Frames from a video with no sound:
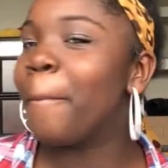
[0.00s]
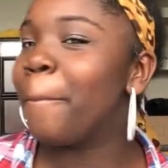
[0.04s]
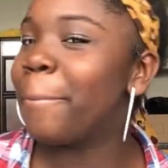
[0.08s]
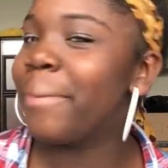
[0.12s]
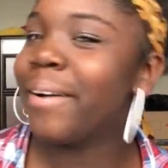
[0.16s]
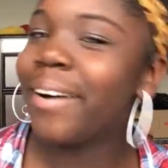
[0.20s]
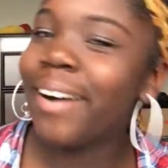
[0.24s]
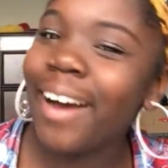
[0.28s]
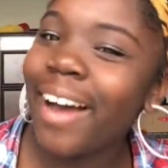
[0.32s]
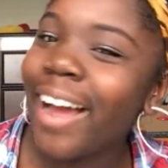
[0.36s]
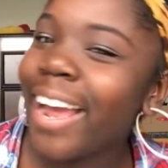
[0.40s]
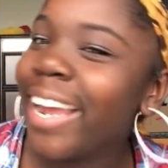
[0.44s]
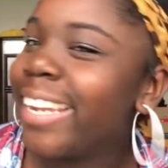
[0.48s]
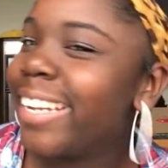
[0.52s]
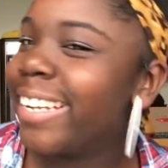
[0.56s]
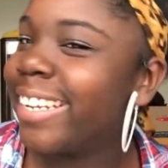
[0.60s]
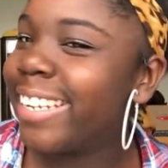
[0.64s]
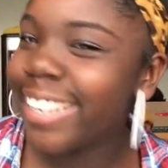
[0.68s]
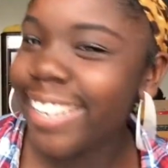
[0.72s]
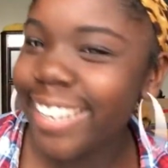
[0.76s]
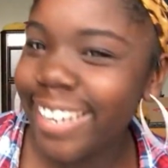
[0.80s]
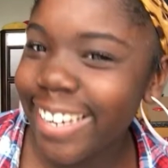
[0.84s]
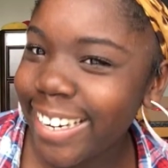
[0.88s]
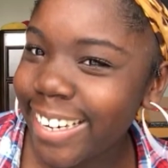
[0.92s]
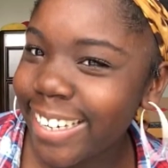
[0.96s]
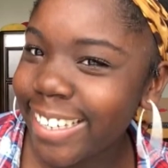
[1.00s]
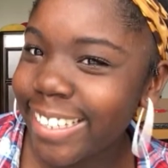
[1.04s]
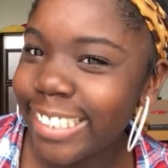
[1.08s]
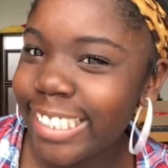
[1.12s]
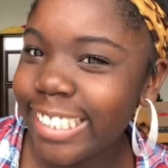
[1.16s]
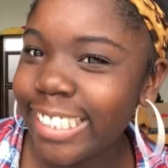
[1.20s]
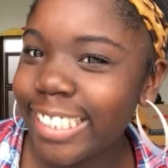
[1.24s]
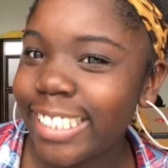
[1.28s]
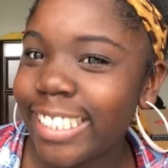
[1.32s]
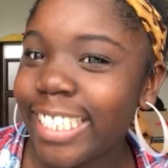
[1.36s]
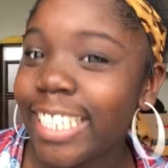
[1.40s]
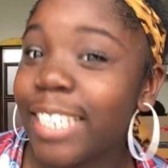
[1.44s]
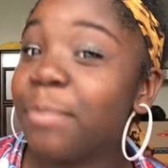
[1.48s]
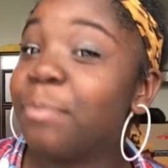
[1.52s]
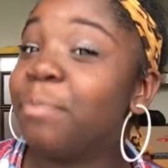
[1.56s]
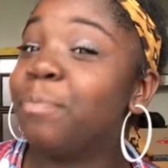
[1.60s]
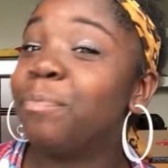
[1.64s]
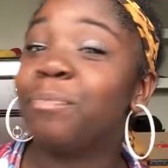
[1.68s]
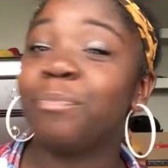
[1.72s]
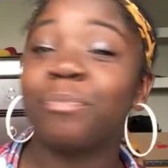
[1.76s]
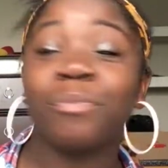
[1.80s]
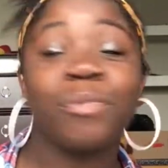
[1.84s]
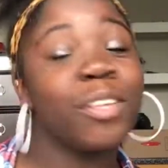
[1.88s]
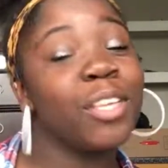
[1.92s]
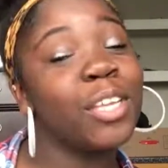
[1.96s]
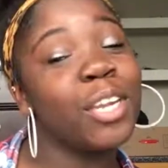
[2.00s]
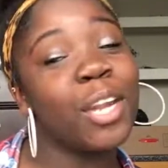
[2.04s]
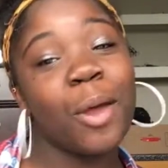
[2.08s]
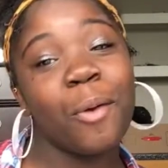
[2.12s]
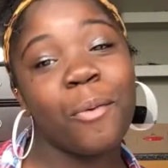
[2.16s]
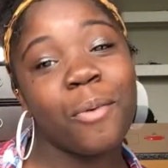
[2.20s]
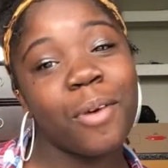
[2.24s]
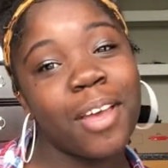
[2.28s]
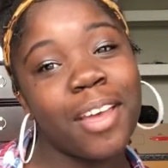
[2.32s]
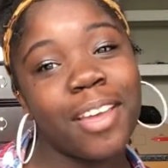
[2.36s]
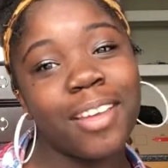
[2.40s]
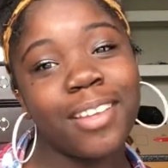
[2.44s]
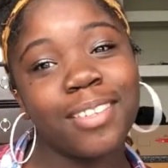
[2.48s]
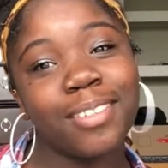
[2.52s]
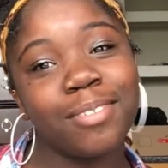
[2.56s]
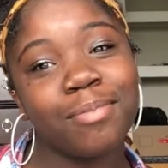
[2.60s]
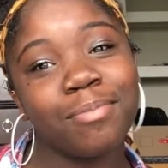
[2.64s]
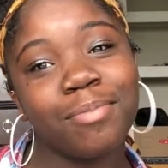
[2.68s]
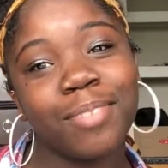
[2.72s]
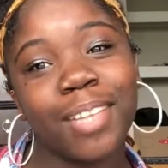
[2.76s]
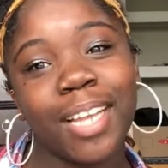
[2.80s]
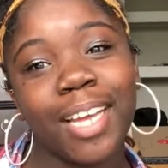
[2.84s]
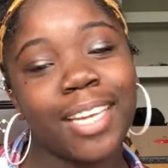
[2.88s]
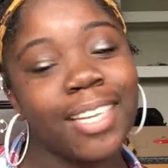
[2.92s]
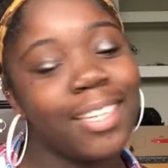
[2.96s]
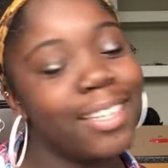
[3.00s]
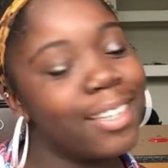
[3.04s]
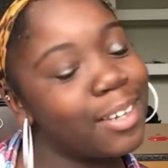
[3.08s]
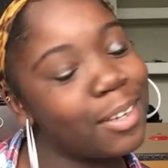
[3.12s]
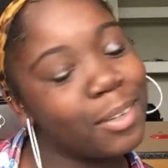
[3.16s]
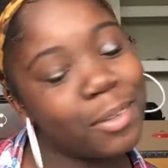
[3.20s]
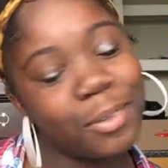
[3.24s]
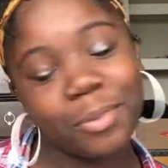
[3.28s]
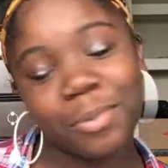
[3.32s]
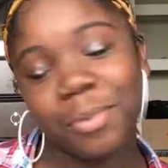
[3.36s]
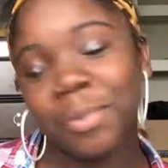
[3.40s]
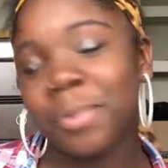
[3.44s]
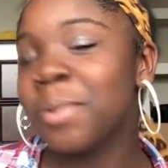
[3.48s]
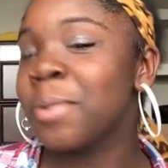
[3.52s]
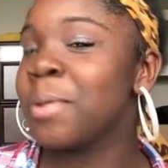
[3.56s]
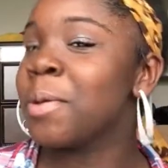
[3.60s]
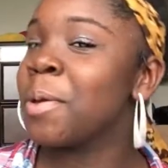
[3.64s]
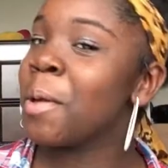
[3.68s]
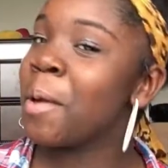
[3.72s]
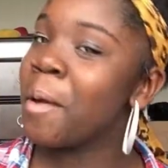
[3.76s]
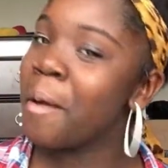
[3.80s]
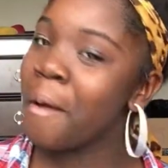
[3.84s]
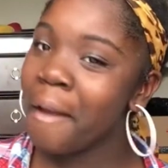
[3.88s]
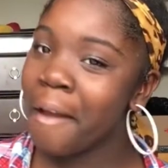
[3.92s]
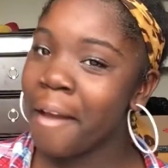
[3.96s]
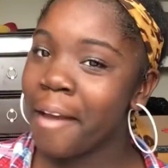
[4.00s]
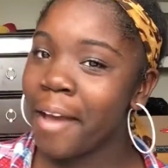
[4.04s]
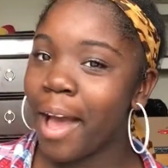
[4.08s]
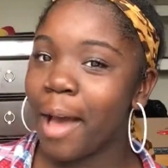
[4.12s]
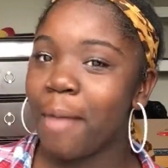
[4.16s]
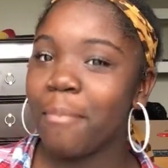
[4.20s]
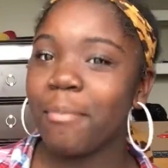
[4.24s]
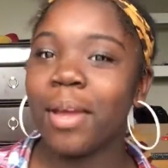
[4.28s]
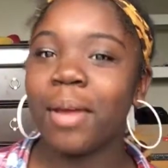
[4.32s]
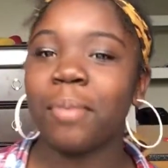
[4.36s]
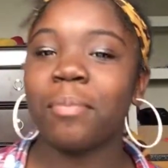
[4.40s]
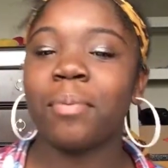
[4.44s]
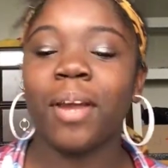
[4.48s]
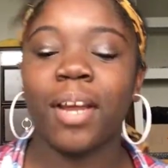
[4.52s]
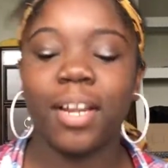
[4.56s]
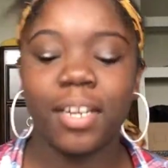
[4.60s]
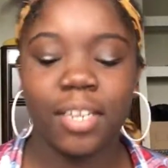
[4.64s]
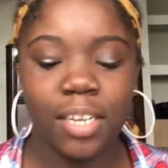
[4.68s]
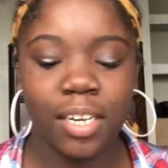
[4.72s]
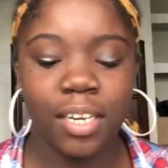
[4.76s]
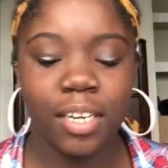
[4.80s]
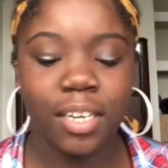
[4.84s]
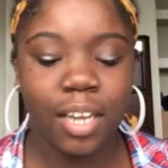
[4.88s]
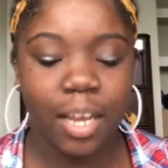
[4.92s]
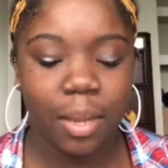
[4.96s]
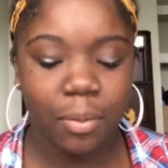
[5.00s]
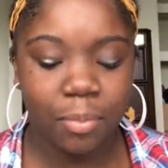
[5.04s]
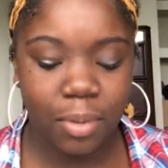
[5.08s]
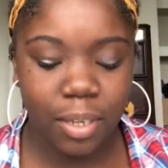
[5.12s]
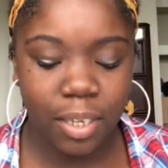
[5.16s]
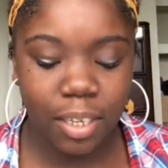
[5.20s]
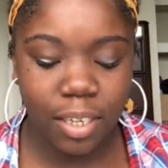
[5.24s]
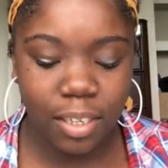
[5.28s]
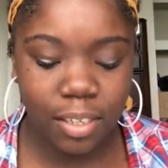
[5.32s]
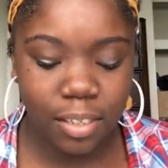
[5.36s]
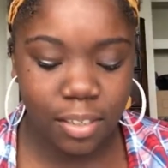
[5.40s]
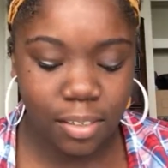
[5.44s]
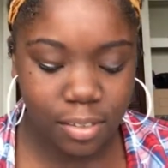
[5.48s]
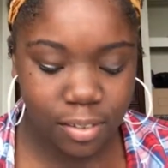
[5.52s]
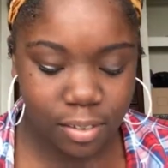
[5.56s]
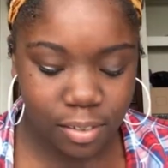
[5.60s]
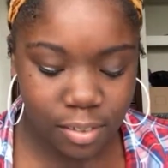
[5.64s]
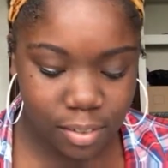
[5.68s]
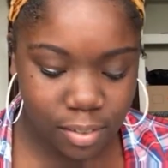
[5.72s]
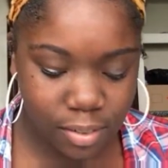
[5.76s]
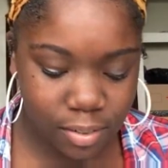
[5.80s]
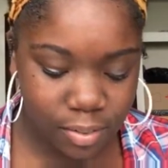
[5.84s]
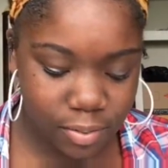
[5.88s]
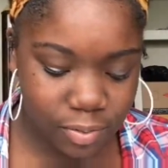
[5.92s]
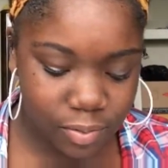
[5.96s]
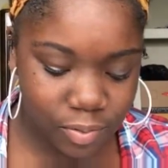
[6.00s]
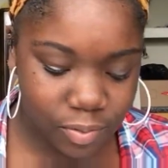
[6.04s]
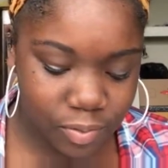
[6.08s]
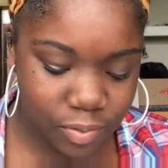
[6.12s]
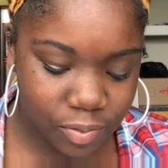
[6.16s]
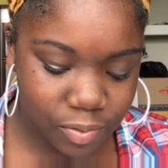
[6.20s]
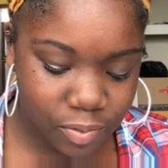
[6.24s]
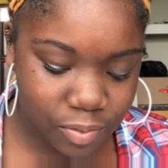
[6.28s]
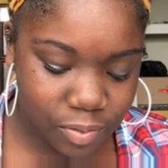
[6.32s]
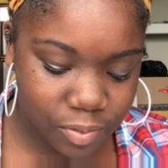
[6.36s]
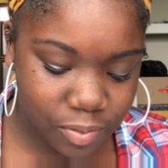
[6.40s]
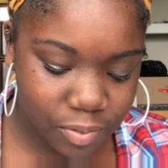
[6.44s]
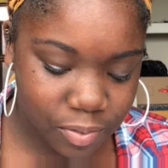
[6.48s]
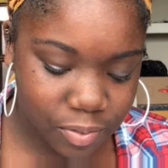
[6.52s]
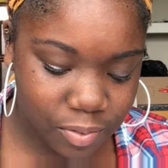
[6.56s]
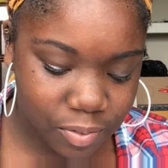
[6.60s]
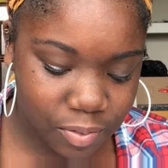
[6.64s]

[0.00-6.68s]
but I didn't. And you know what? Like, I'm happy I didn't die because I